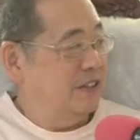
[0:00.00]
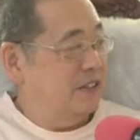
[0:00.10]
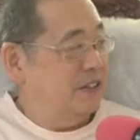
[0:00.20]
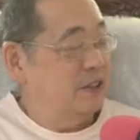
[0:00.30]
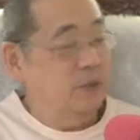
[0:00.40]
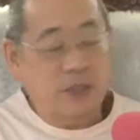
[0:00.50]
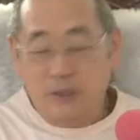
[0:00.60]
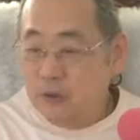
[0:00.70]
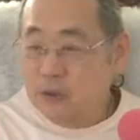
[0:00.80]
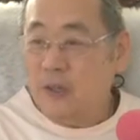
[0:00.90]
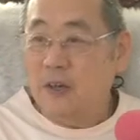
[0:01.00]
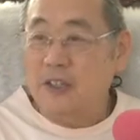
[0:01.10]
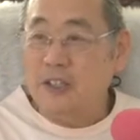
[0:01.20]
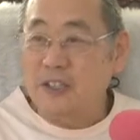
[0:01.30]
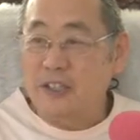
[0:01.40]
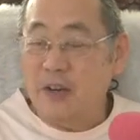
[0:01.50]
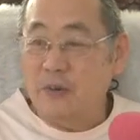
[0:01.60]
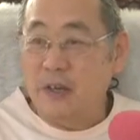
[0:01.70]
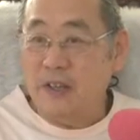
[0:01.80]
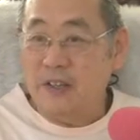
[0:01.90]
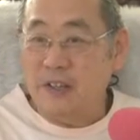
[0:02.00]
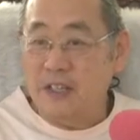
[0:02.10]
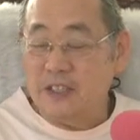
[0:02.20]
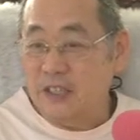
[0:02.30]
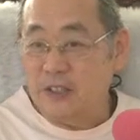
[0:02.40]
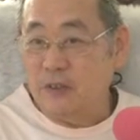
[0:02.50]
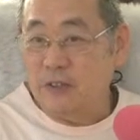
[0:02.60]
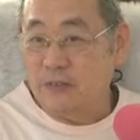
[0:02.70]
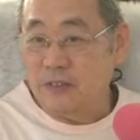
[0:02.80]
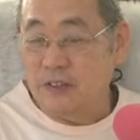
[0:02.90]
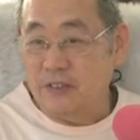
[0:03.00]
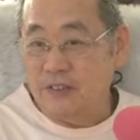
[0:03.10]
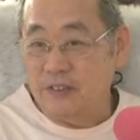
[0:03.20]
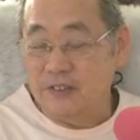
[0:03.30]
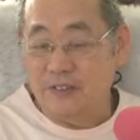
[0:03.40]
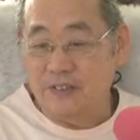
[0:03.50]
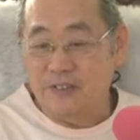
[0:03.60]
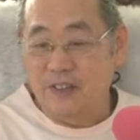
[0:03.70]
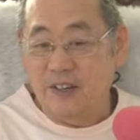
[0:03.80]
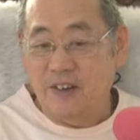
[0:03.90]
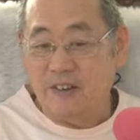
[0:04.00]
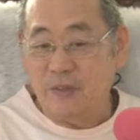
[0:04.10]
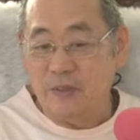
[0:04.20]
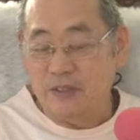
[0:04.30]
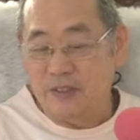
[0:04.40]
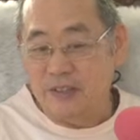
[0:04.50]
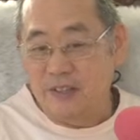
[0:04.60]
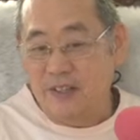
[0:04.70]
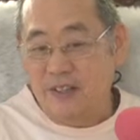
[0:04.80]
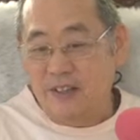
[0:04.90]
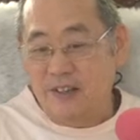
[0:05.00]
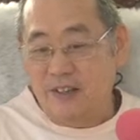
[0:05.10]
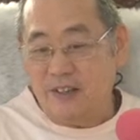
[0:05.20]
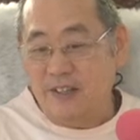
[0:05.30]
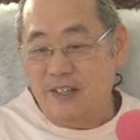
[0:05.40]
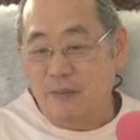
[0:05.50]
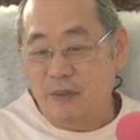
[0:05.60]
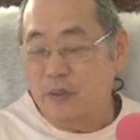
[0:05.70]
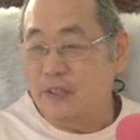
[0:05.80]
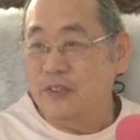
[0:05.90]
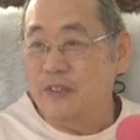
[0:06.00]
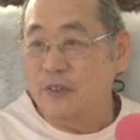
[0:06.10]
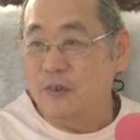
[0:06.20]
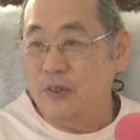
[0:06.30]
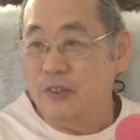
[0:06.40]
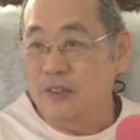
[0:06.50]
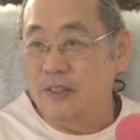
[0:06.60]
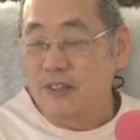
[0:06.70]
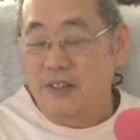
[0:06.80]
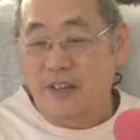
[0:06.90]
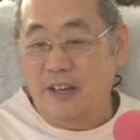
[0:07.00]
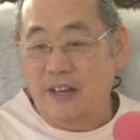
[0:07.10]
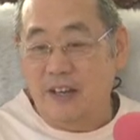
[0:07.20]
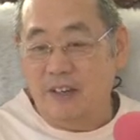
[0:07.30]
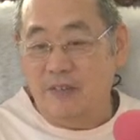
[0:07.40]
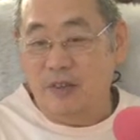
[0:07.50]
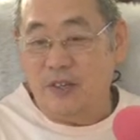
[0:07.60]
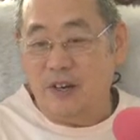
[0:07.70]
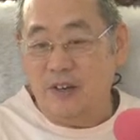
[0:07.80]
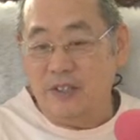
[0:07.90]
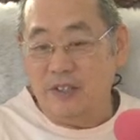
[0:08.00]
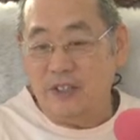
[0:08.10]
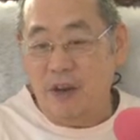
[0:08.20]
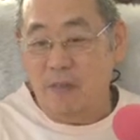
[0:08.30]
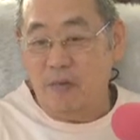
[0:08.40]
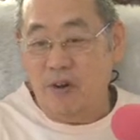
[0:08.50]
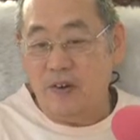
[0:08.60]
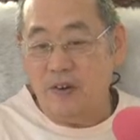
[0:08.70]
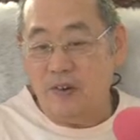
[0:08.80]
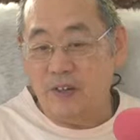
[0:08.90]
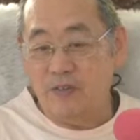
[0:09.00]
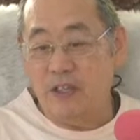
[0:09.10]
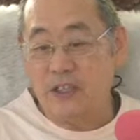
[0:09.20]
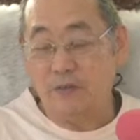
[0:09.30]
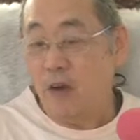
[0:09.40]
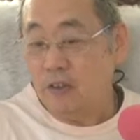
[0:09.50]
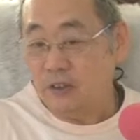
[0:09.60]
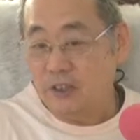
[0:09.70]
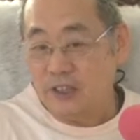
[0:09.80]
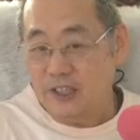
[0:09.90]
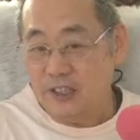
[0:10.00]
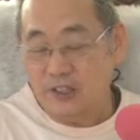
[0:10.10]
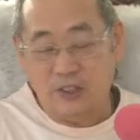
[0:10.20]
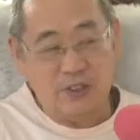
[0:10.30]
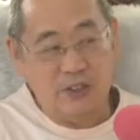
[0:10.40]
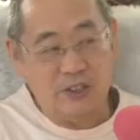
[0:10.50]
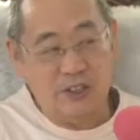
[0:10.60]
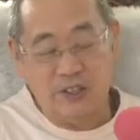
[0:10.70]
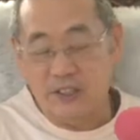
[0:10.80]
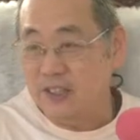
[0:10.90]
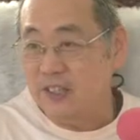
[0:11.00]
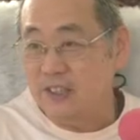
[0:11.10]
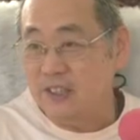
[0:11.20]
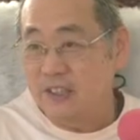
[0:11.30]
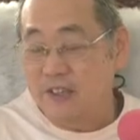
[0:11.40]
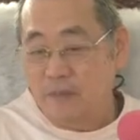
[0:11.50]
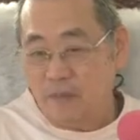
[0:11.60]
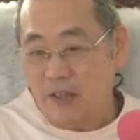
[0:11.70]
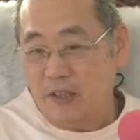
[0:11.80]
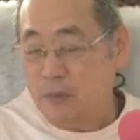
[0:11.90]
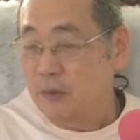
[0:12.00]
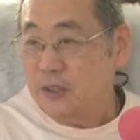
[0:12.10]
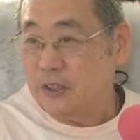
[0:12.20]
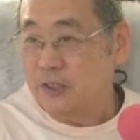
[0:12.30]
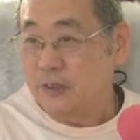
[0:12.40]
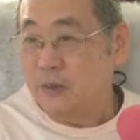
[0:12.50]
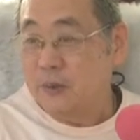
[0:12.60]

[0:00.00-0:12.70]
So we can use logic in that way, and it's not so difficult to ultimately condemn the material world and regard it as temporary or even as false, as Shankaracharya does and the Buddhists do,